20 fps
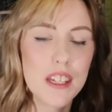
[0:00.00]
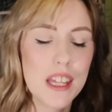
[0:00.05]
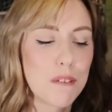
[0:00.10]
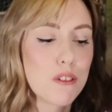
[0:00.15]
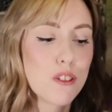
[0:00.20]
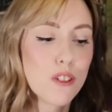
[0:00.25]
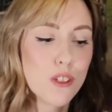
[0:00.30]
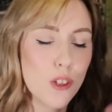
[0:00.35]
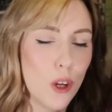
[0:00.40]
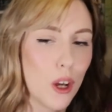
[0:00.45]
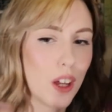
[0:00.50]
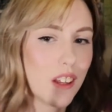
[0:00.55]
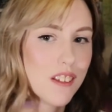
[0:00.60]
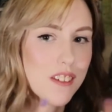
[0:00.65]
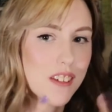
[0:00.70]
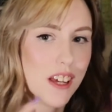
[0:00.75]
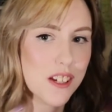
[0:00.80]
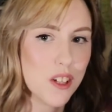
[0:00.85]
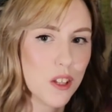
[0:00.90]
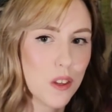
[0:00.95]
there was
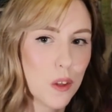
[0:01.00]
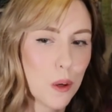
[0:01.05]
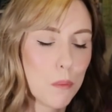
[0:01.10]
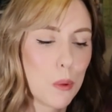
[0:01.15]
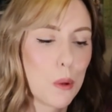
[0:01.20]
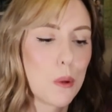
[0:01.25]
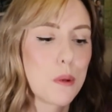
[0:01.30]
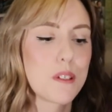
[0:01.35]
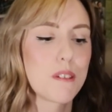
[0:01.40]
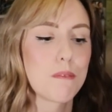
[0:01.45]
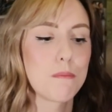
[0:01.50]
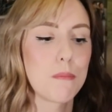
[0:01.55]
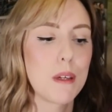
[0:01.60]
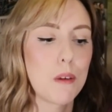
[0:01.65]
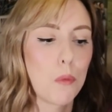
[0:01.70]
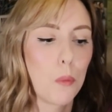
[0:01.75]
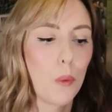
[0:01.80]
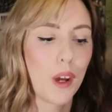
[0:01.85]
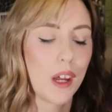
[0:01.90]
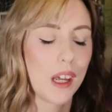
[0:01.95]
such a long pause of
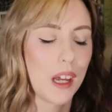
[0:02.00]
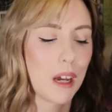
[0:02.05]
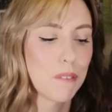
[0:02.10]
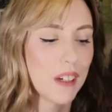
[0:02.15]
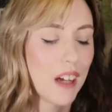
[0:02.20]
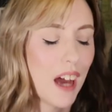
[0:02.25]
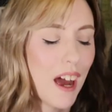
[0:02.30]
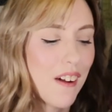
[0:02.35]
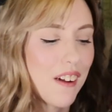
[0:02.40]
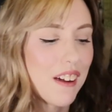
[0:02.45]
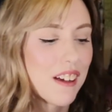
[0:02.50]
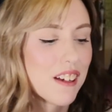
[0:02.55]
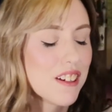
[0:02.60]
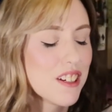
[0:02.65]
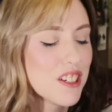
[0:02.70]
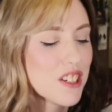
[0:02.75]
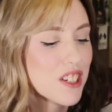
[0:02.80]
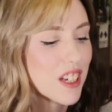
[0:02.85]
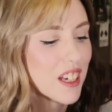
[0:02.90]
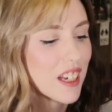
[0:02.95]
me working up the
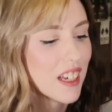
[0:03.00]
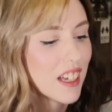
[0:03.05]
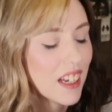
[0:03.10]
courage.